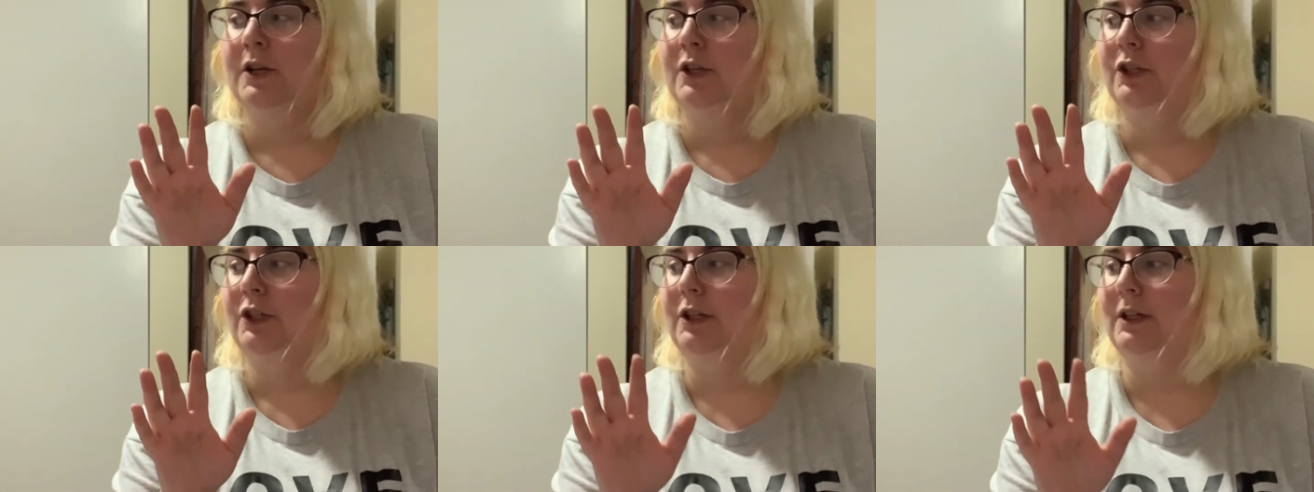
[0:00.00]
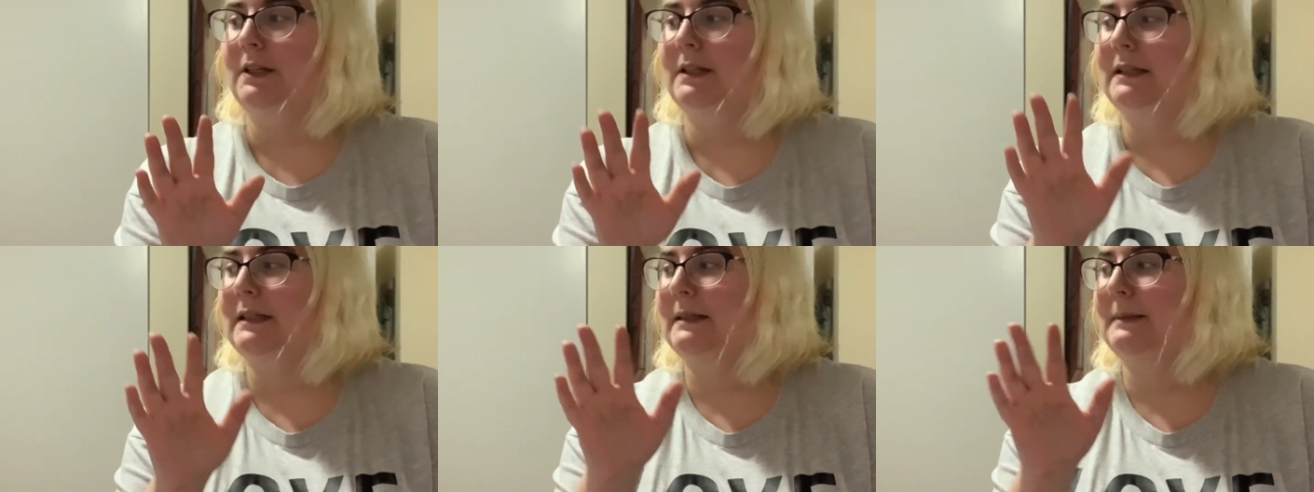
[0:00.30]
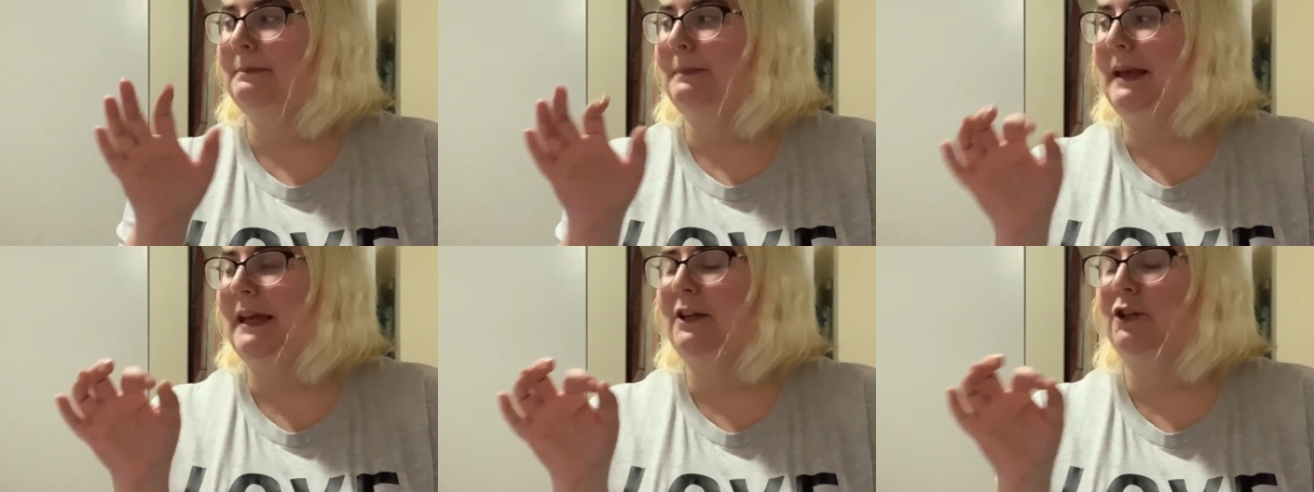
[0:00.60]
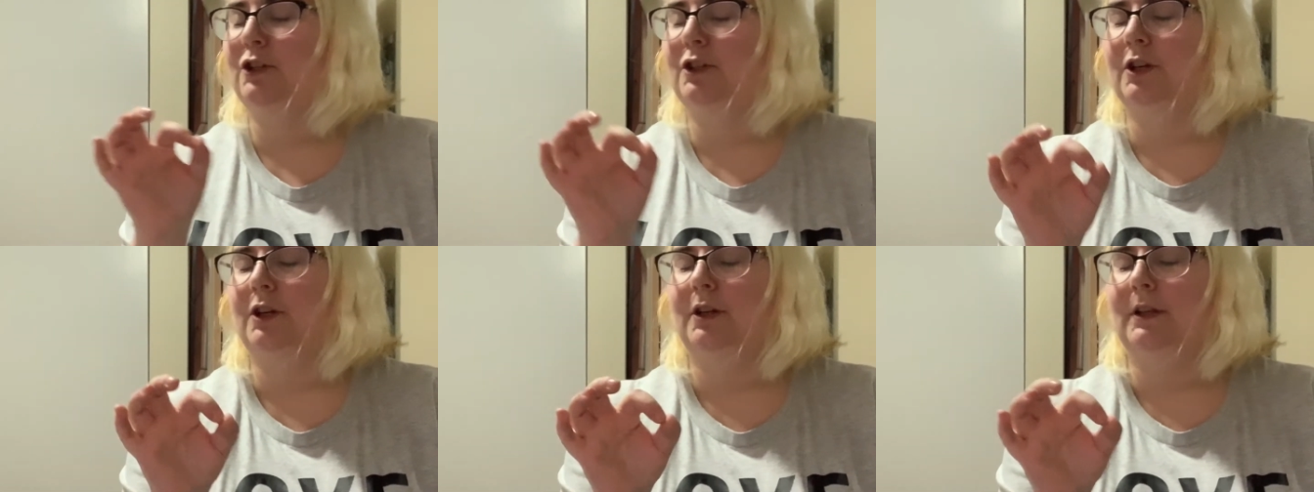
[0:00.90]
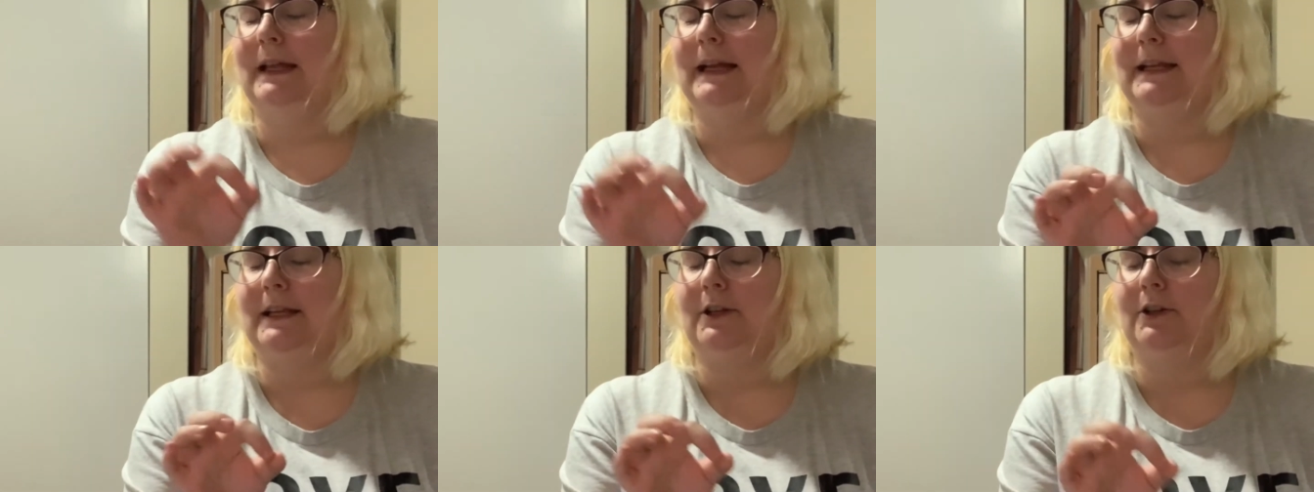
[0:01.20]
Just make sure
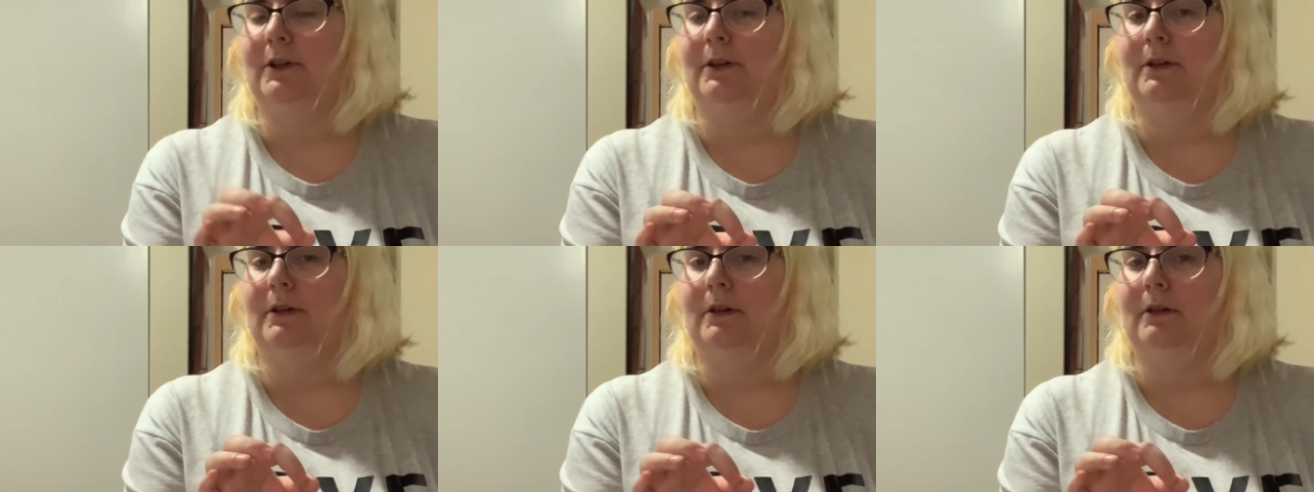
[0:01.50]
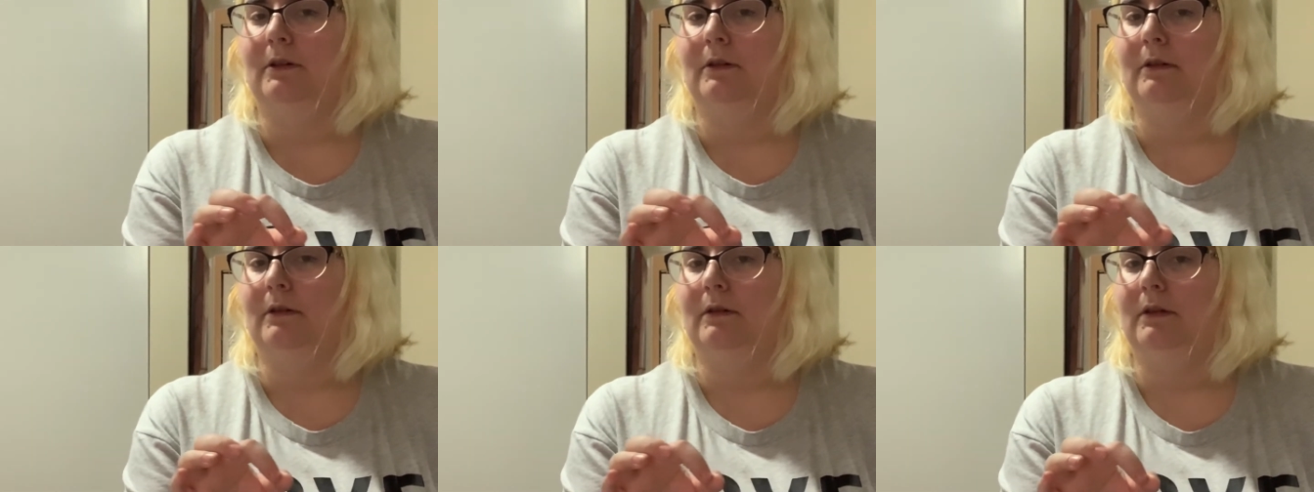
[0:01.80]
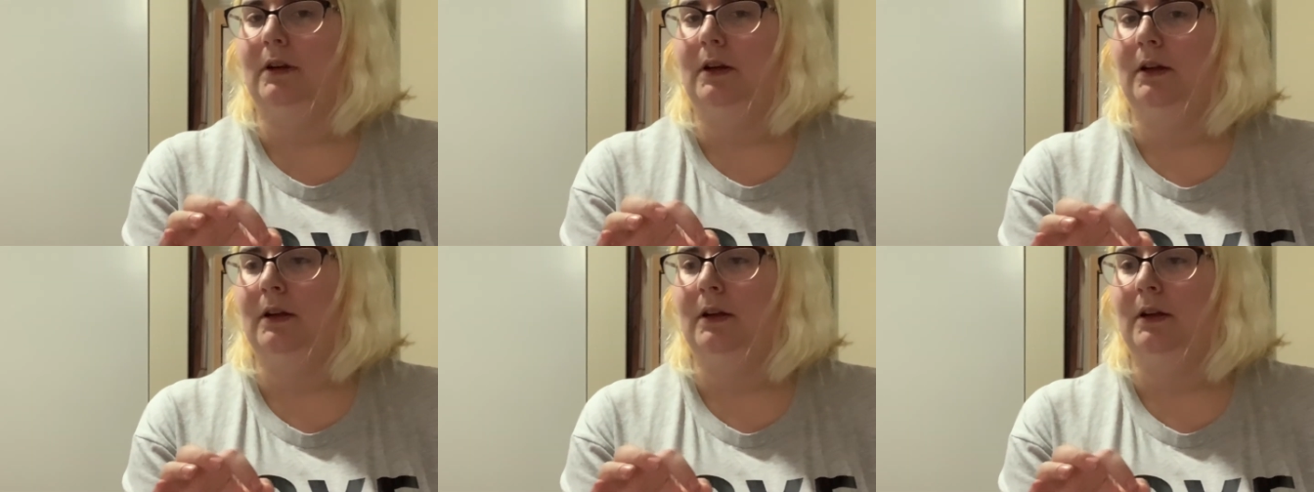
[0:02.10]
that you're